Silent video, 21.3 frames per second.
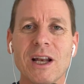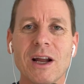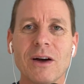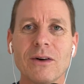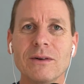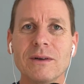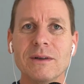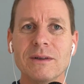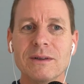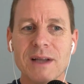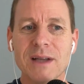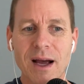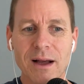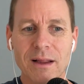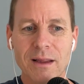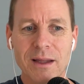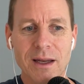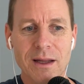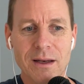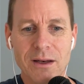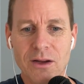know, dial
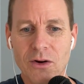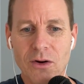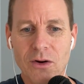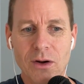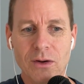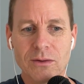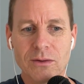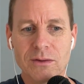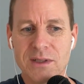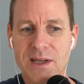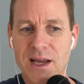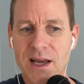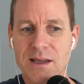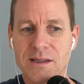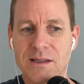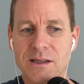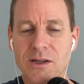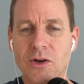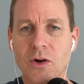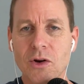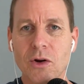it into your own
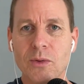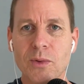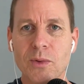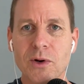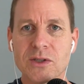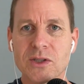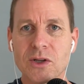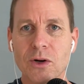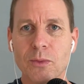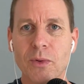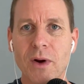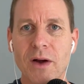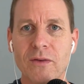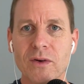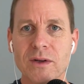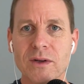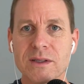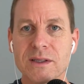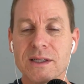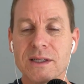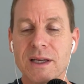taste and your own personal
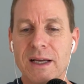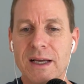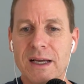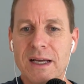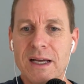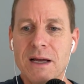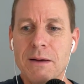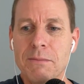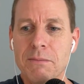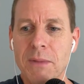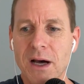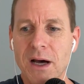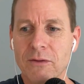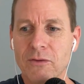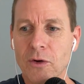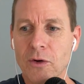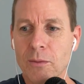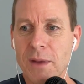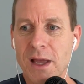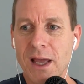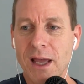preference. But
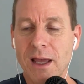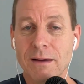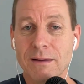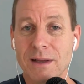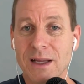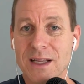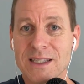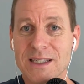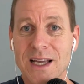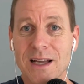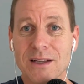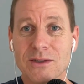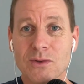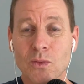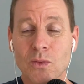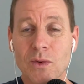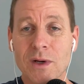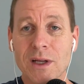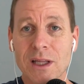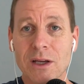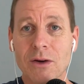for me, it sounds
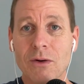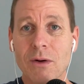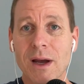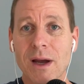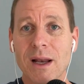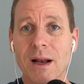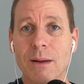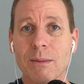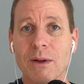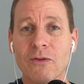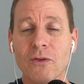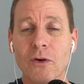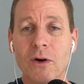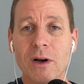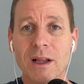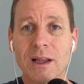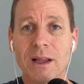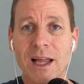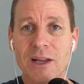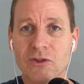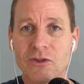really great. I mean, for an
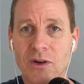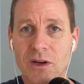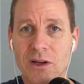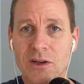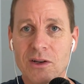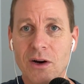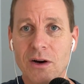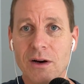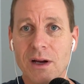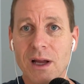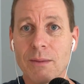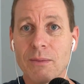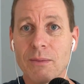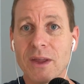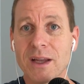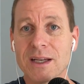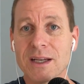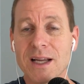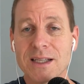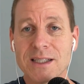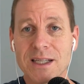electric guitar amp
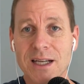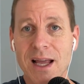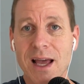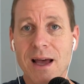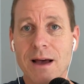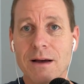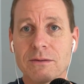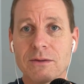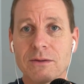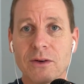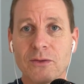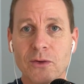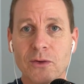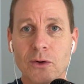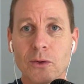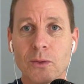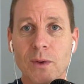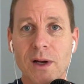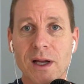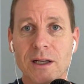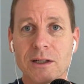that doesn't have a
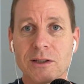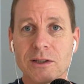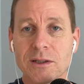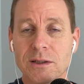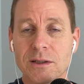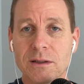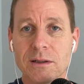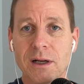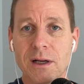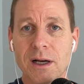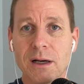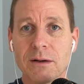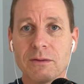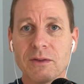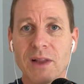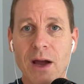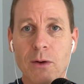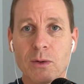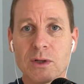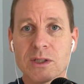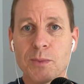full range
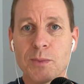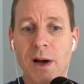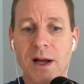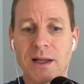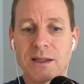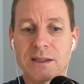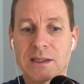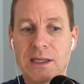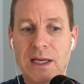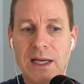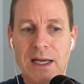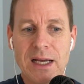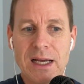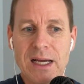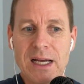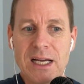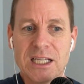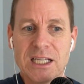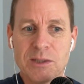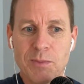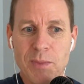flat response
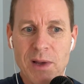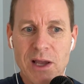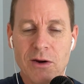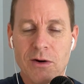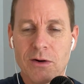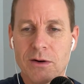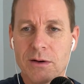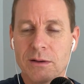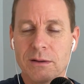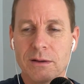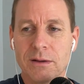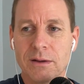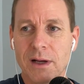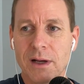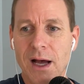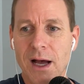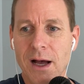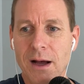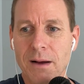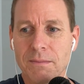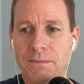speaker,
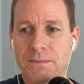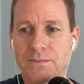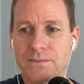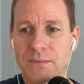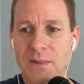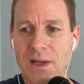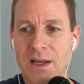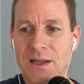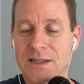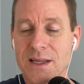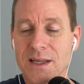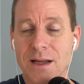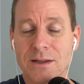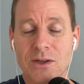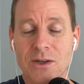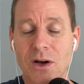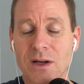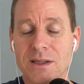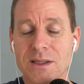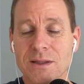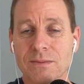it sounds
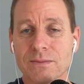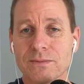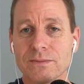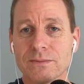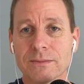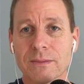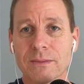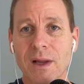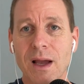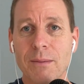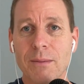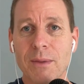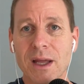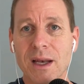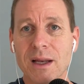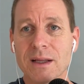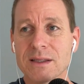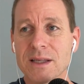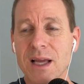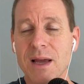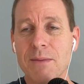awesome. I mean,
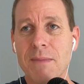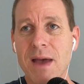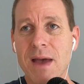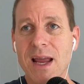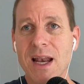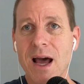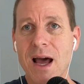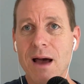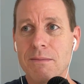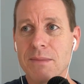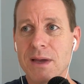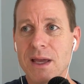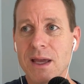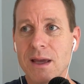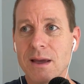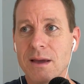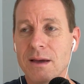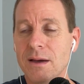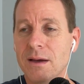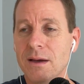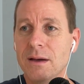it may not
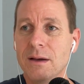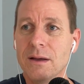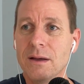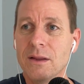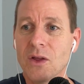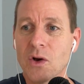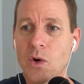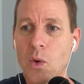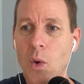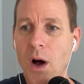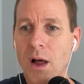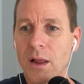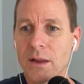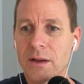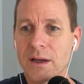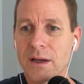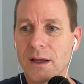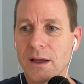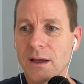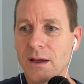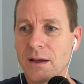be the
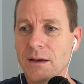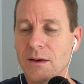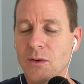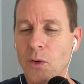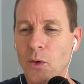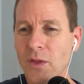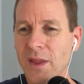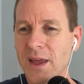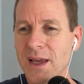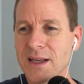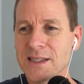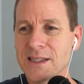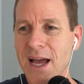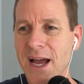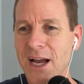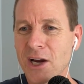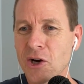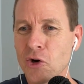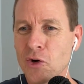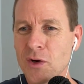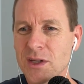quality or the
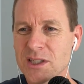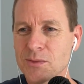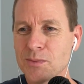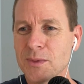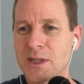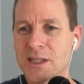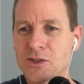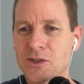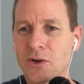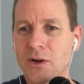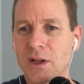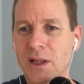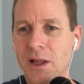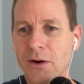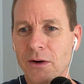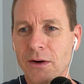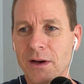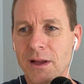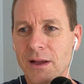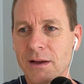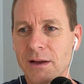exact crispness or
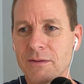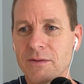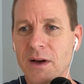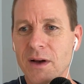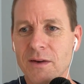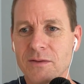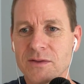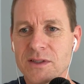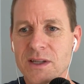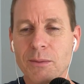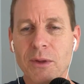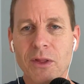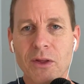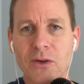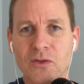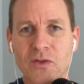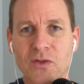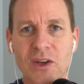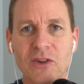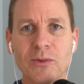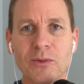clarity of some of
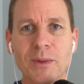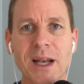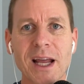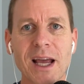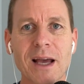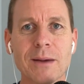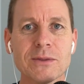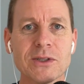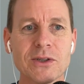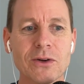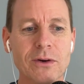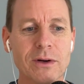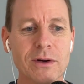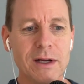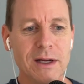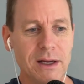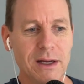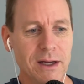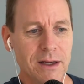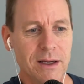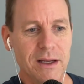those Fishman amps or,
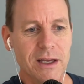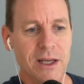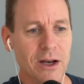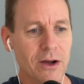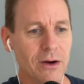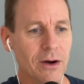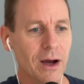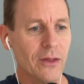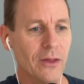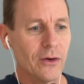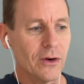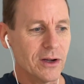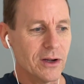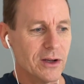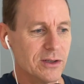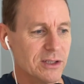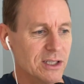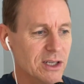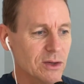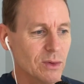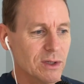you know, other
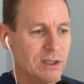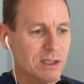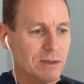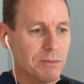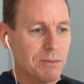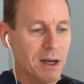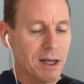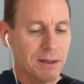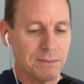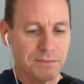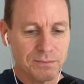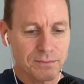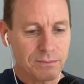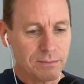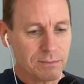acoustic ones, but